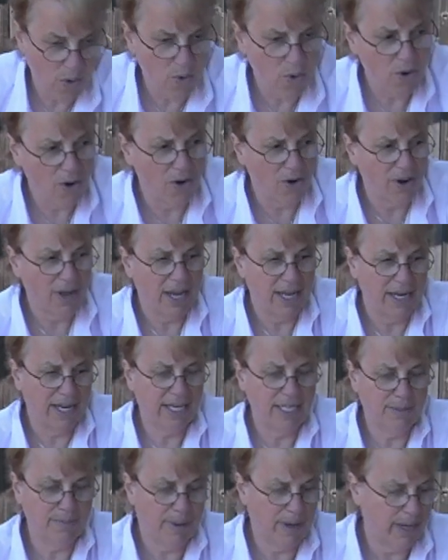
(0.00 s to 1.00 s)
or a
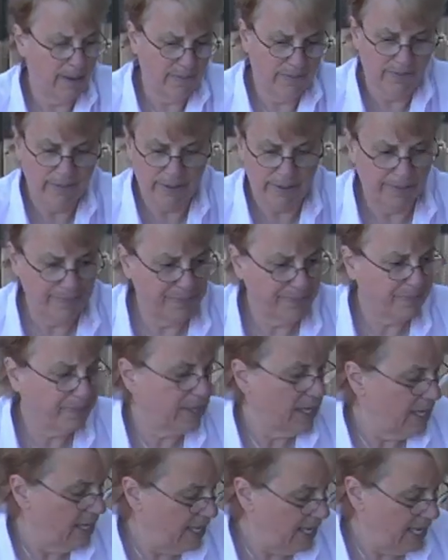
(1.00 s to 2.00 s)
nice palmful.
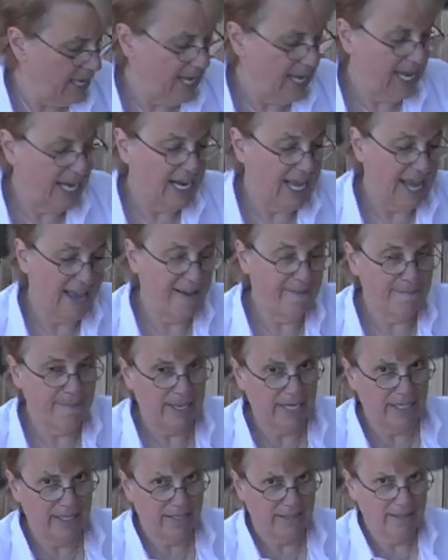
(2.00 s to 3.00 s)
And I have
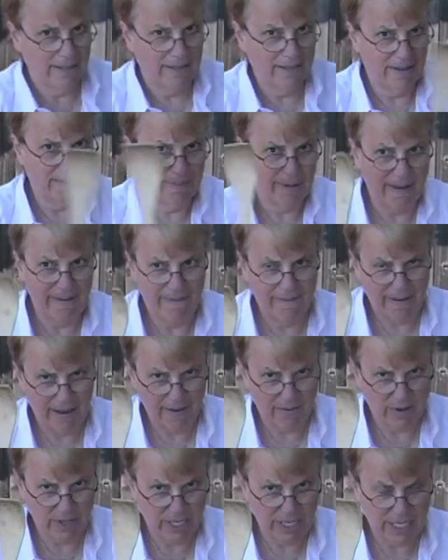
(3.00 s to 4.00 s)
my
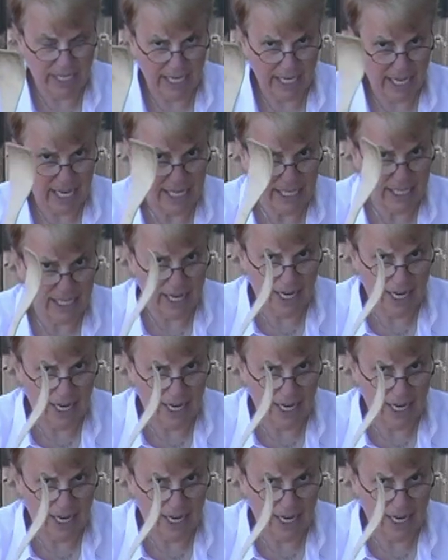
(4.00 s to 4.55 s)
favorite stick. It's